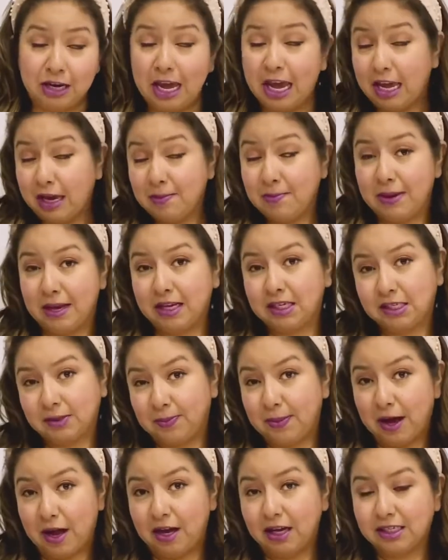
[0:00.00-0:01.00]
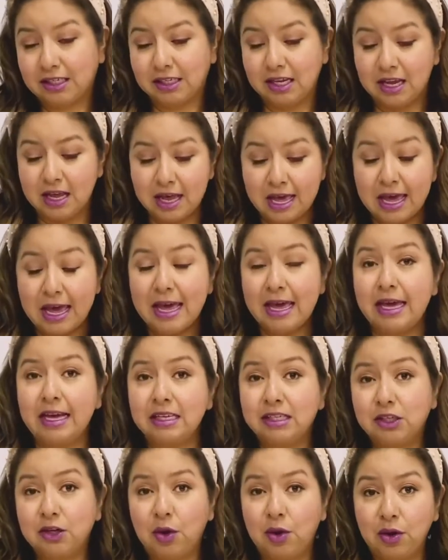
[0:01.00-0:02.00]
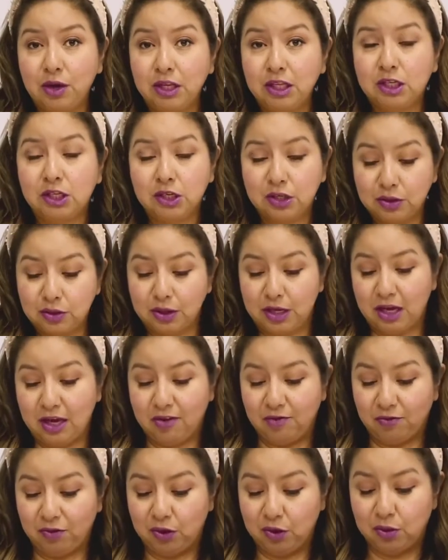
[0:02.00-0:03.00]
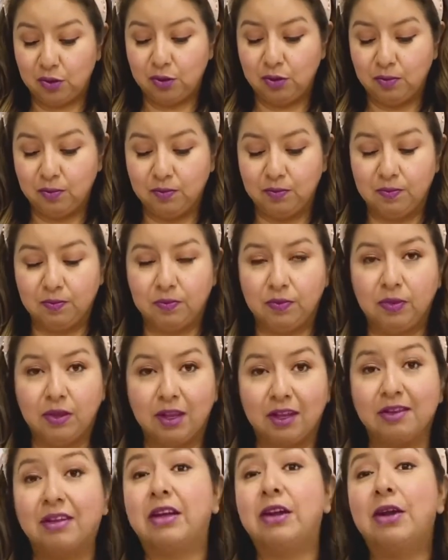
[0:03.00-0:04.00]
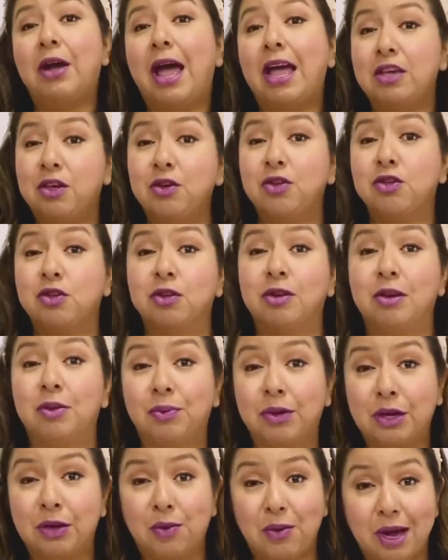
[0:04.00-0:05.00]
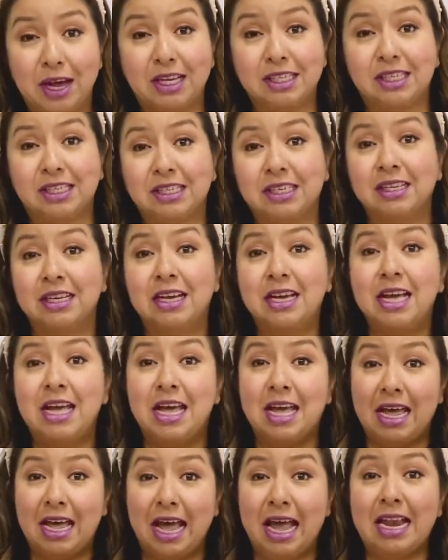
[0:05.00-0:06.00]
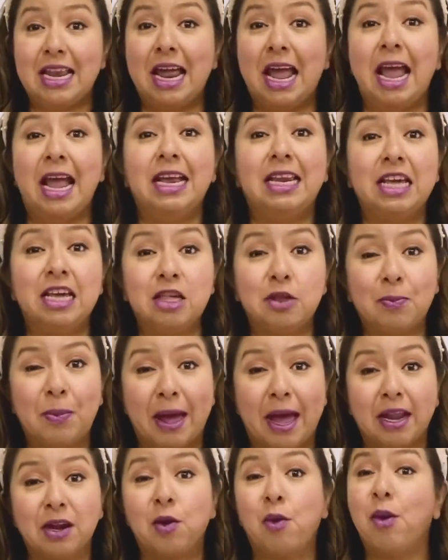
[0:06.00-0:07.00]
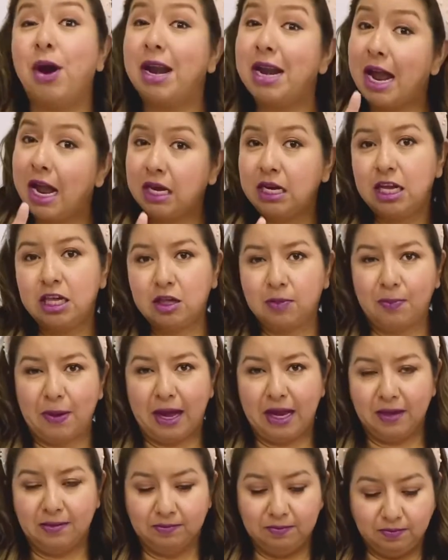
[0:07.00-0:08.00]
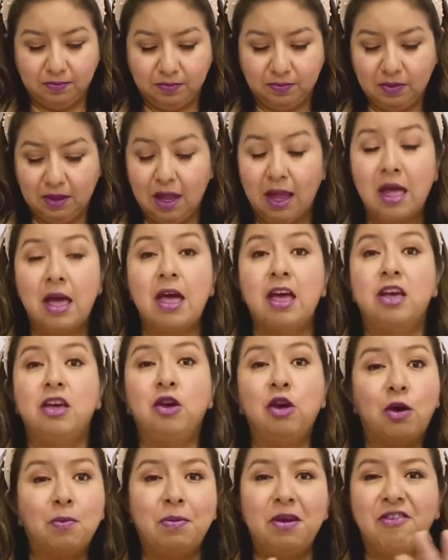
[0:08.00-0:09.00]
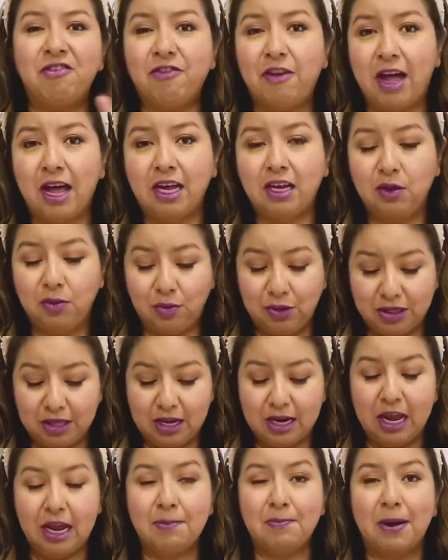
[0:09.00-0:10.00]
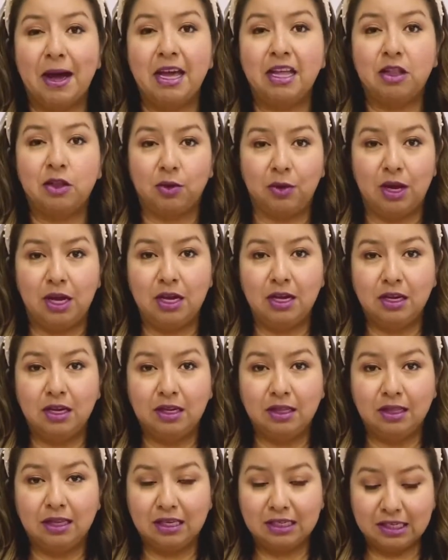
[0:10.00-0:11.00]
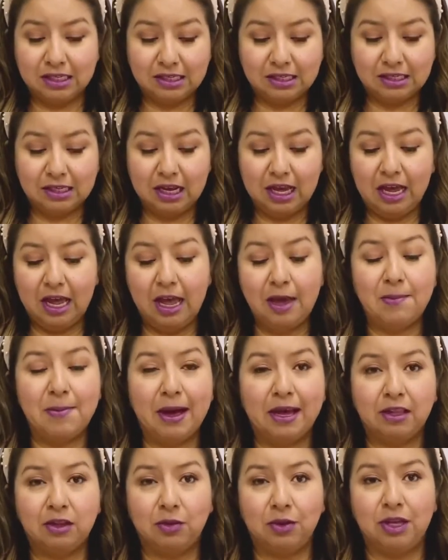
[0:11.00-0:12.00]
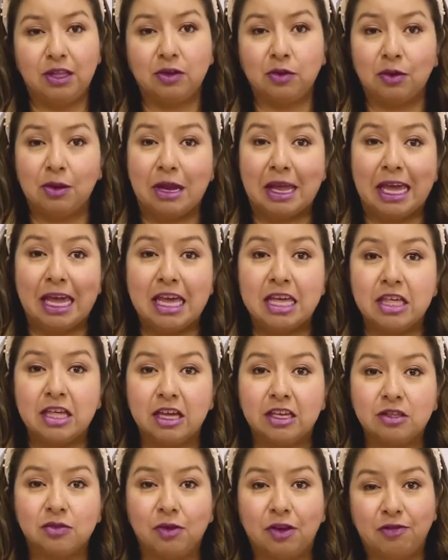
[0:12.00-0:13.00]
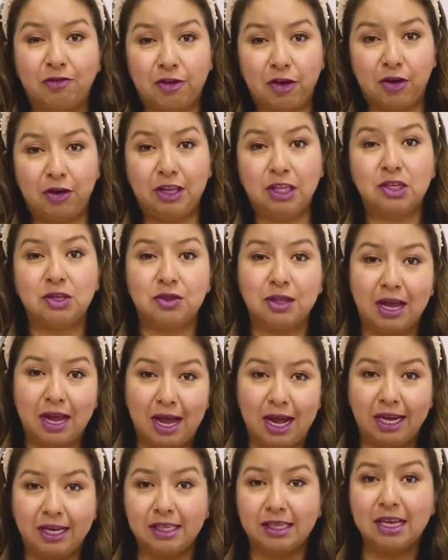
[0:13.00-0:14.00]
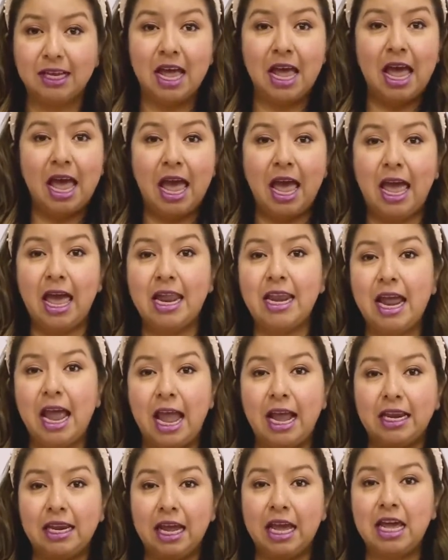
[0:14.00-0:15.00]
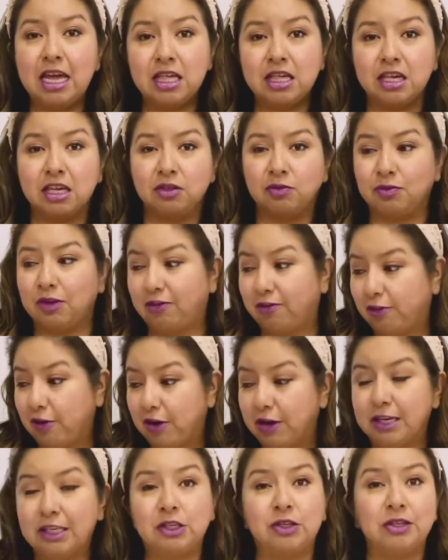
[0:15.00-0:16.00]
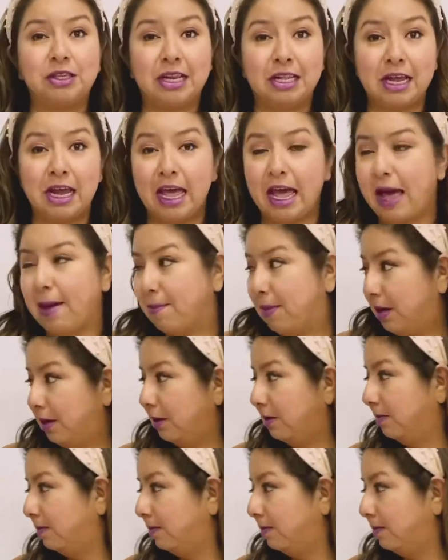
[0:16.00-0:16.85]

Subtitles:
mix box is going to give you, it's gonna usually request an 8-inch pan or a 9-inch pan. You'll be fine with an 8x3. This is 8x3, 3 inches referring to the height and 8 inches referring to the diameter.